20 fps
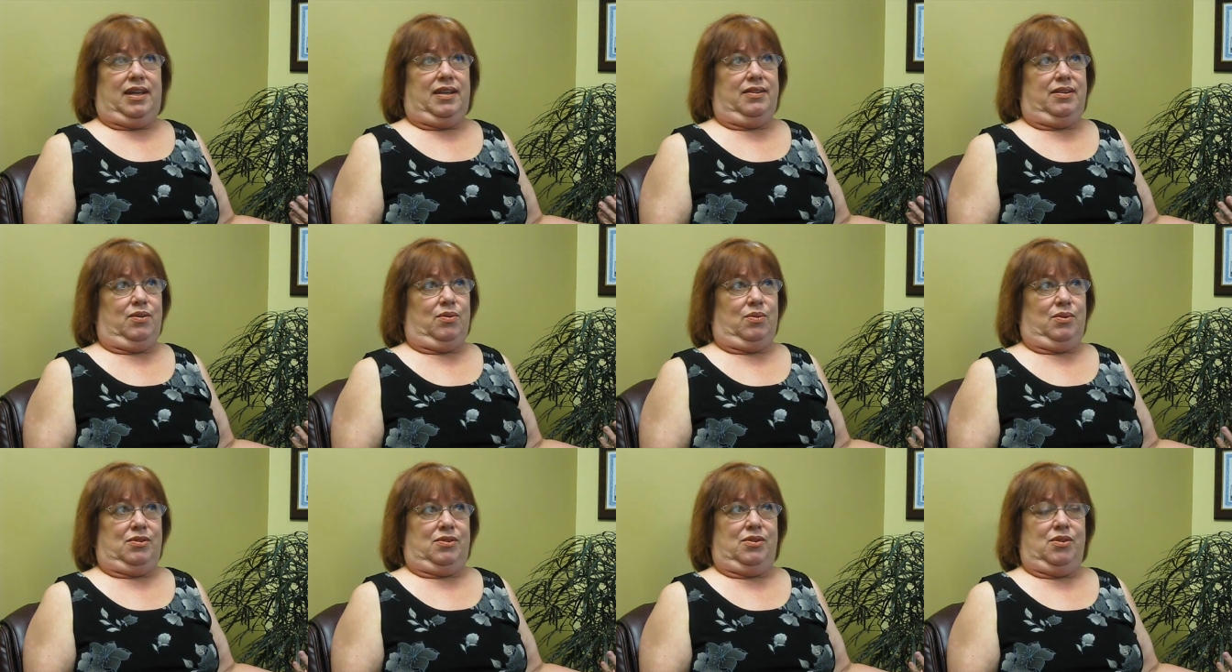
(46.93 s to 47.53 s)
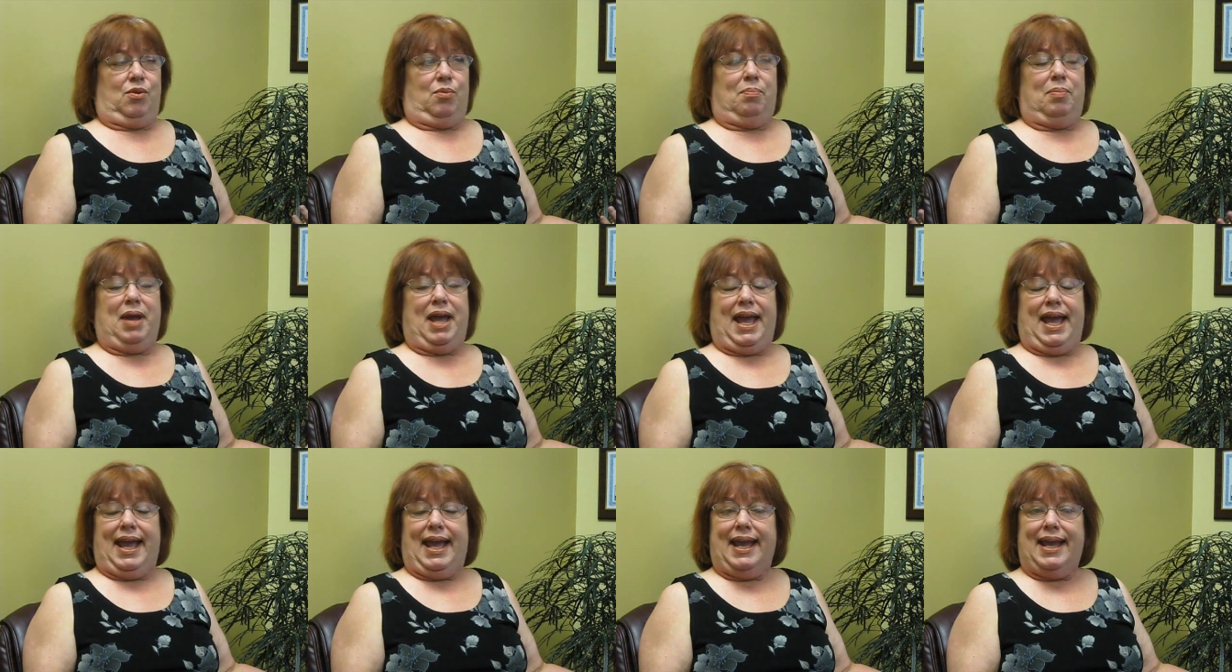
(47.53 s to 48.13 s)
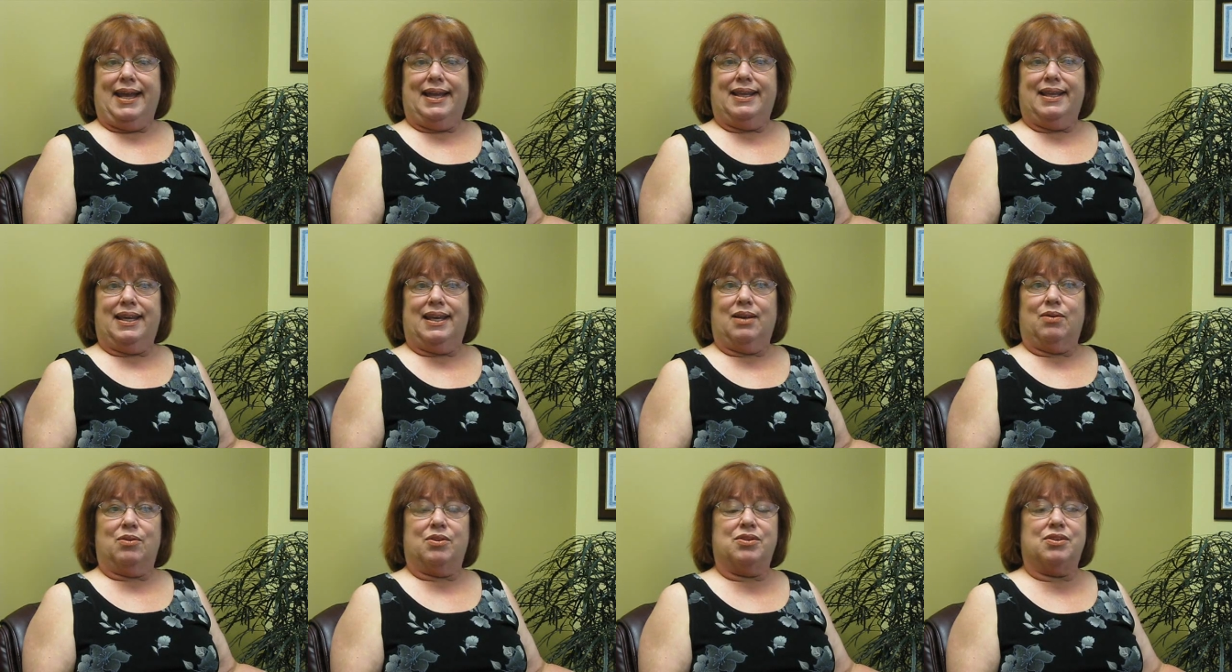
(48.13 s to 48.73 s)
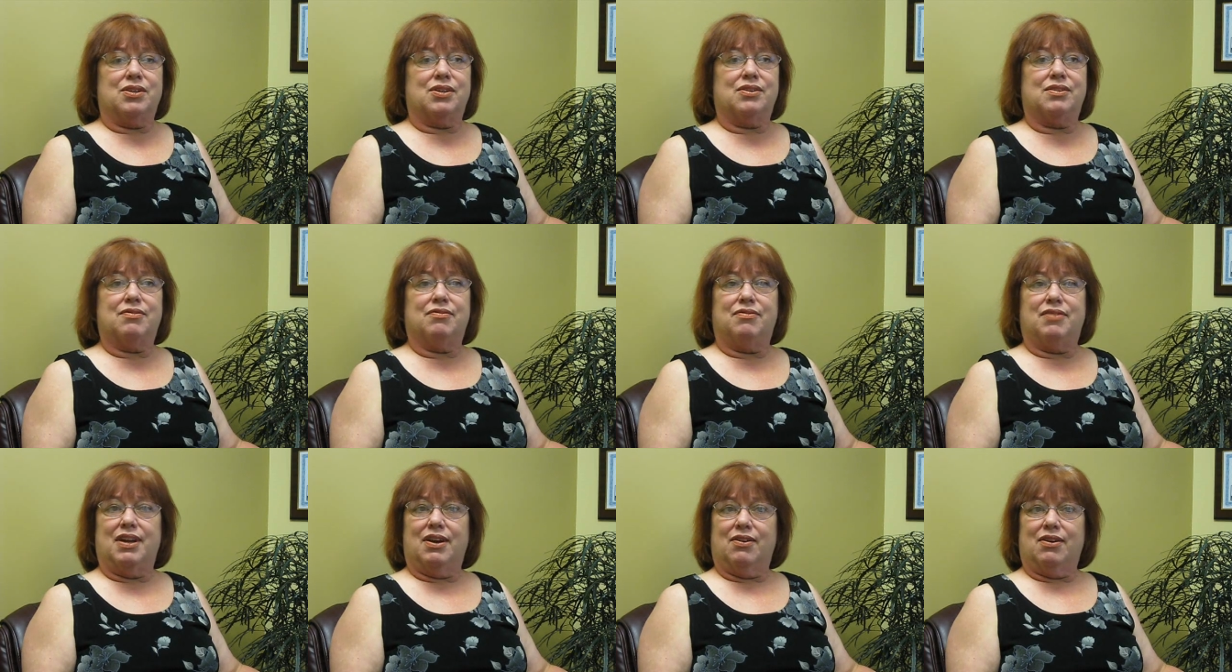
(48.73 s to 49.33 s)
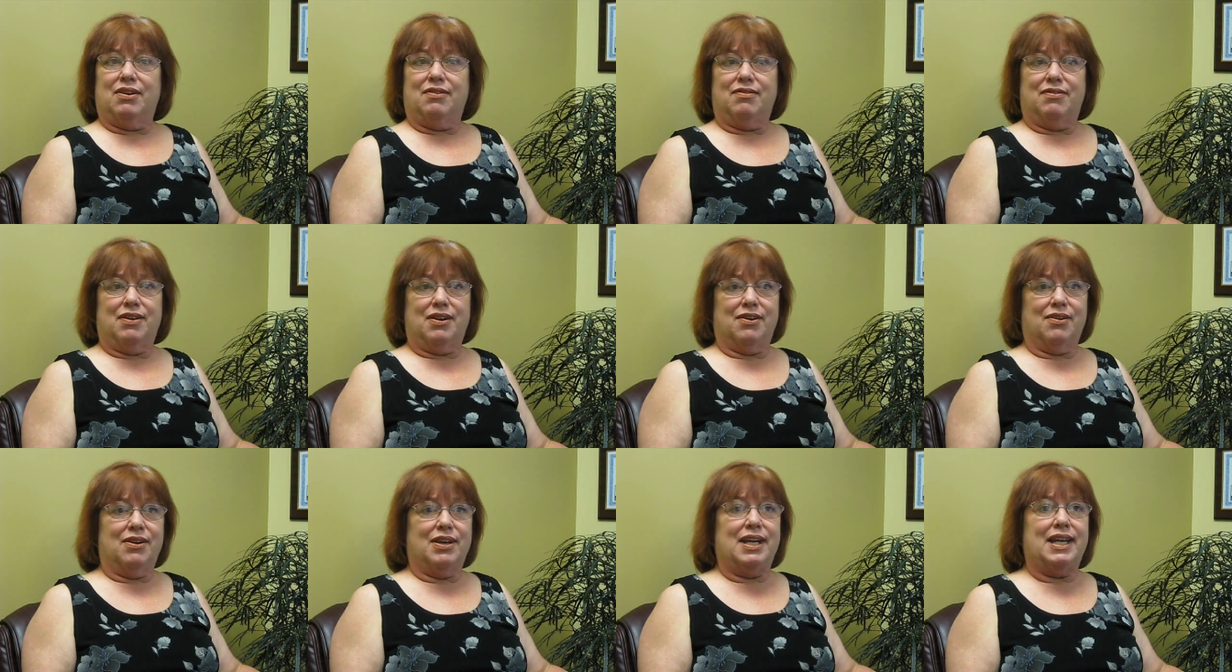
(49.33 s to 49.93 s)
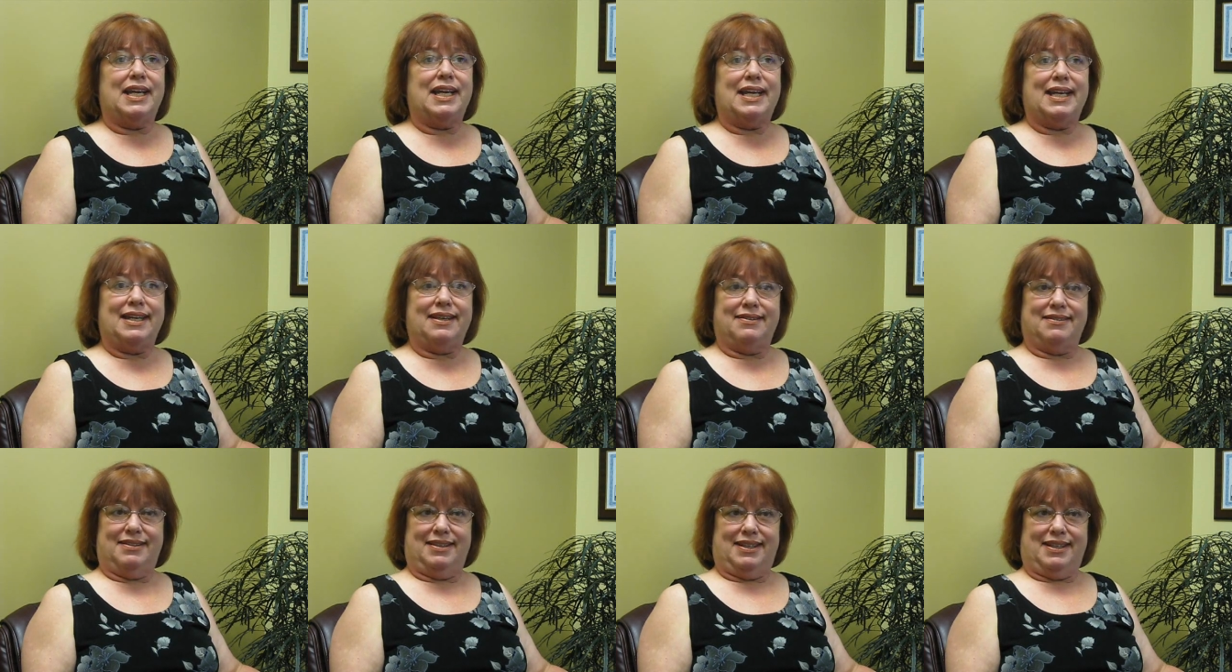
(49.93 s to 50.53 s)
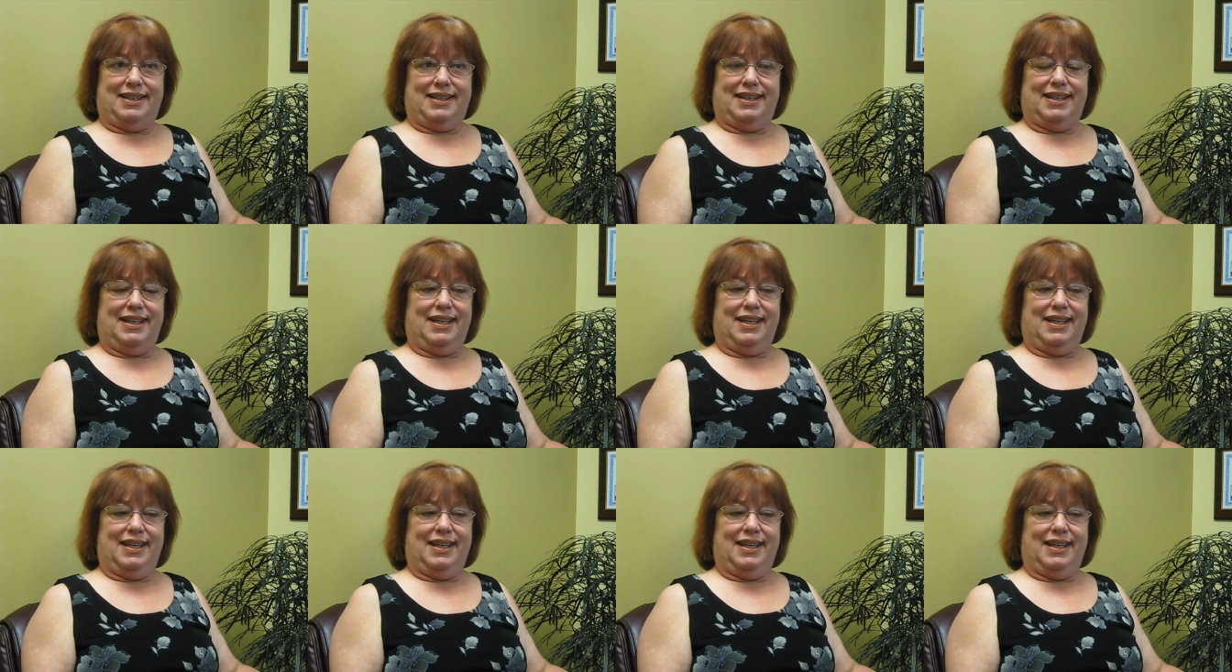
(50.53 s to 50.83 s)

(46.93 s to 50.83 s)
There was no pain. It was just very, very easy.